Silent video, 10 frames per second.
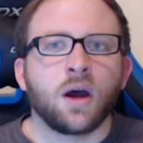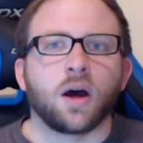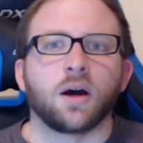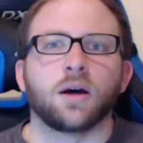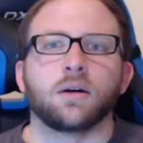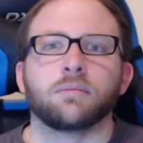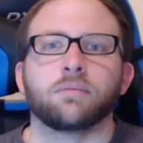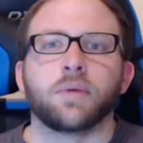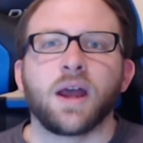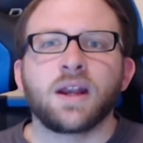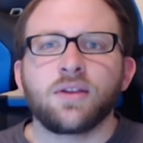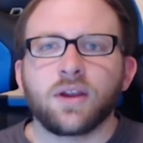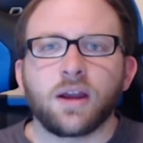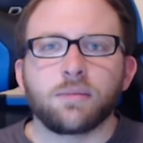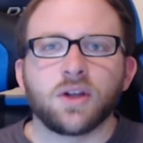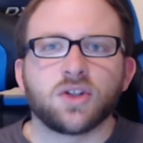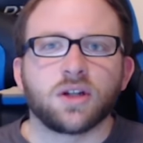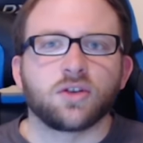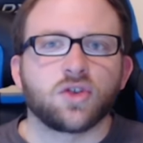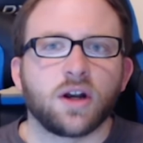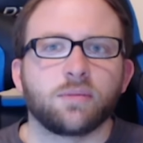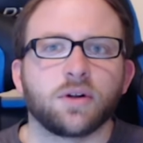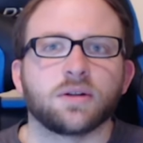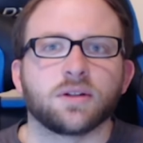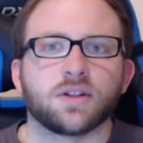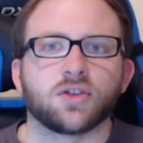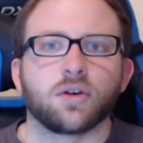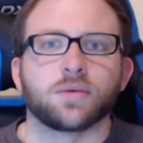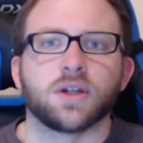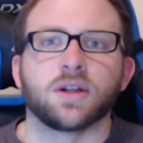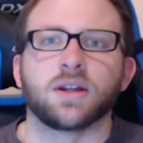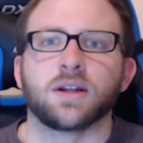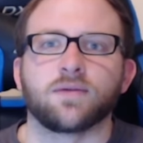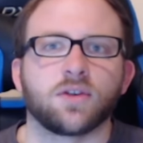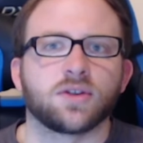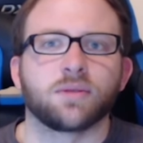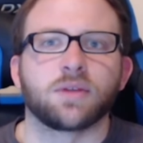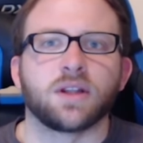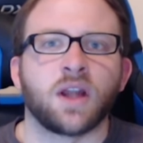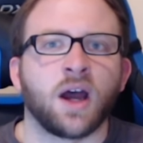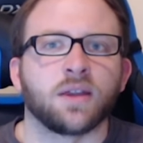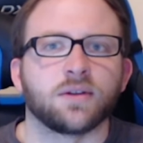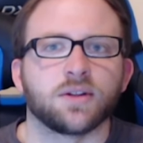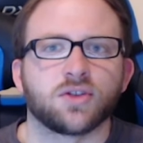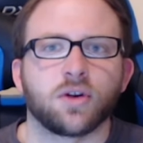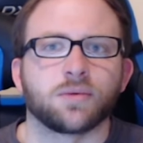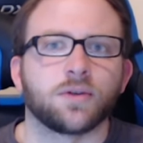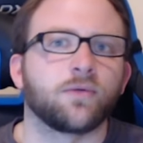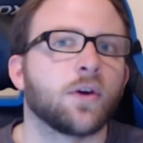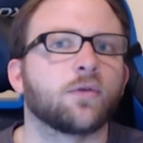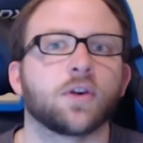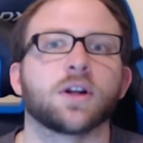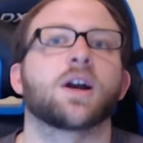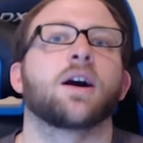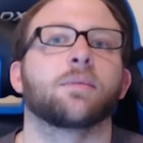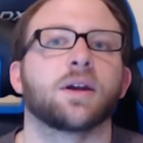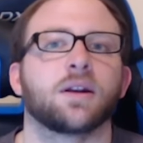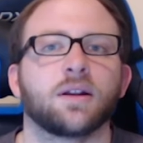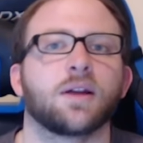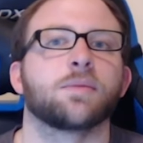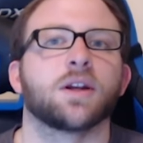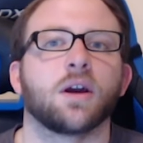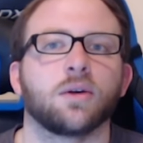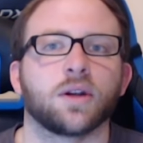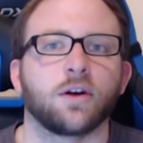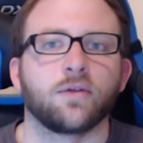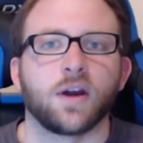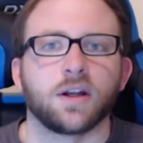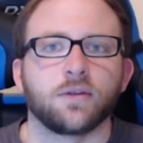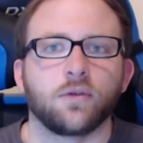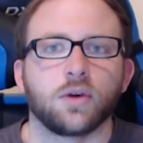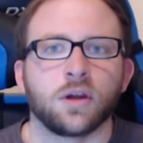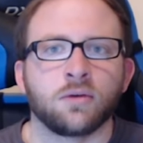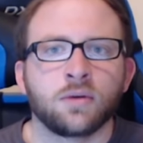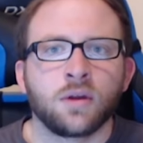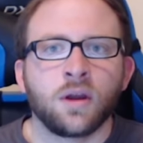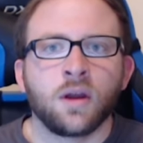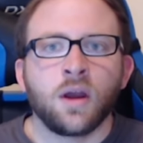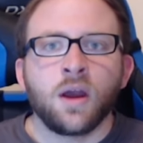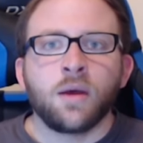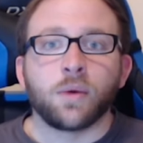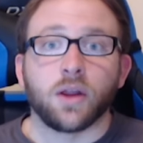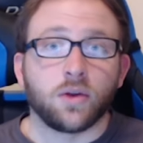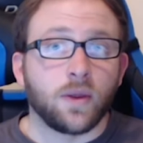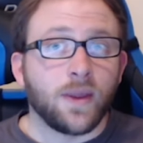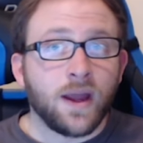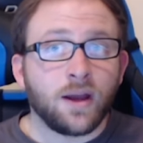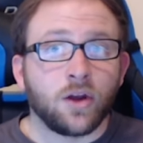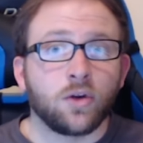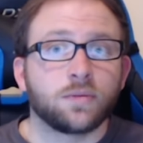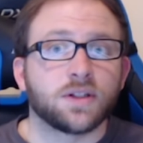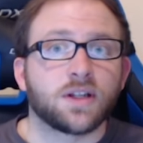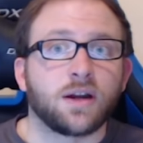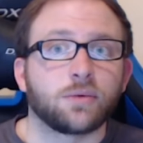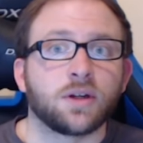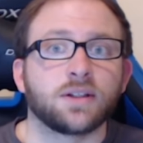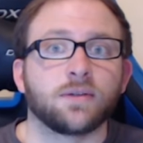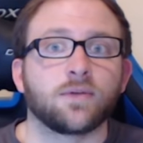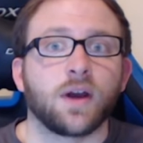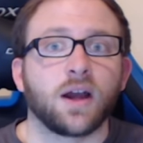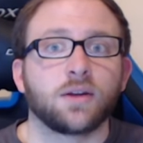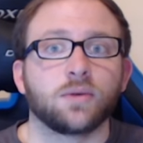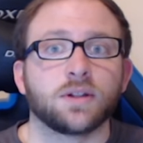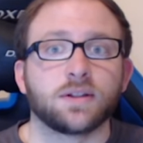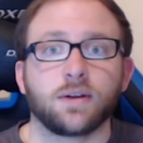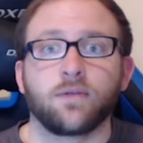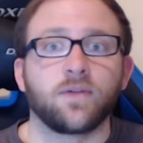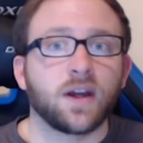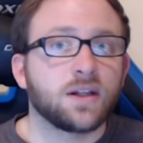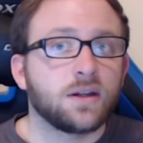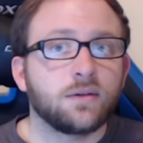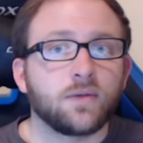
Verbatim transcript: But anything I mentioned, I'll try to put in the description, and if there's something not in the description, feel free to comment and let me know, and I'll find it for you. But other than that, I hope this comprehensive guide was effective.